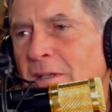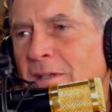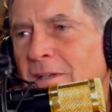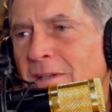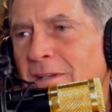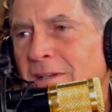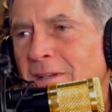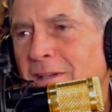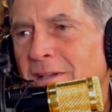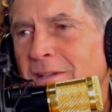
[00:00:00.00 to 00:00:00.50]

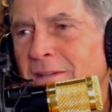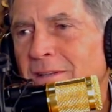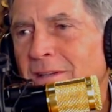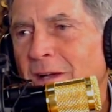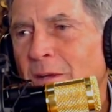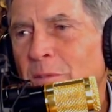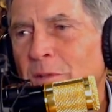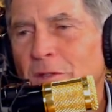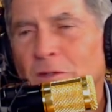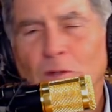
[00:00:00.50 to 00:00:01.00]

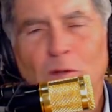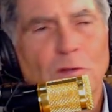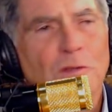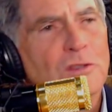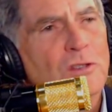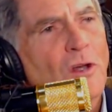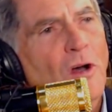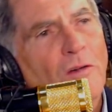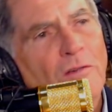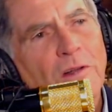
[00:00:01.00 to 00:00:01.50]
Do you
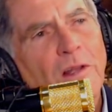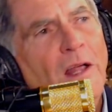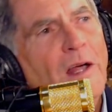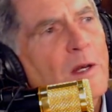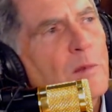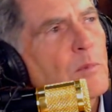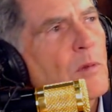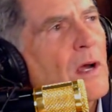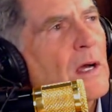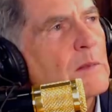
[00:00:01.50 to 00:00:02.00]
solve a lot
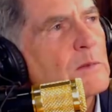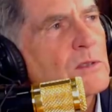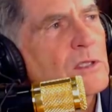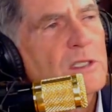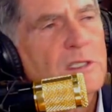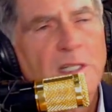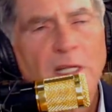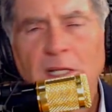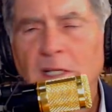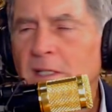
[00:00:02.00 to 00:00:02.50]
of problems at
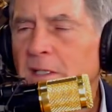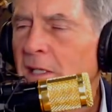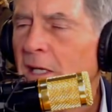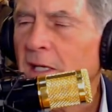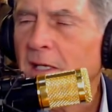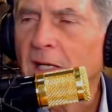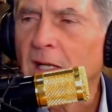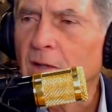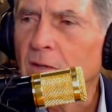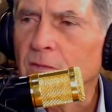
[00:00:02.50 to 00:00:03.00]
10 at
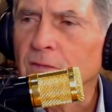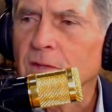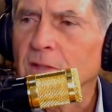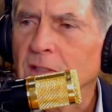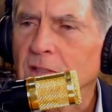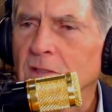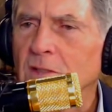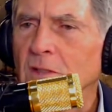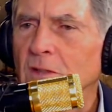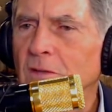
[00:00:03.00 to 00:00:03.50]
night? I don't think
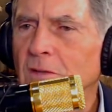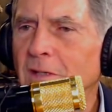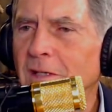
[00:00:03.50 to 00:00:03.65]
so.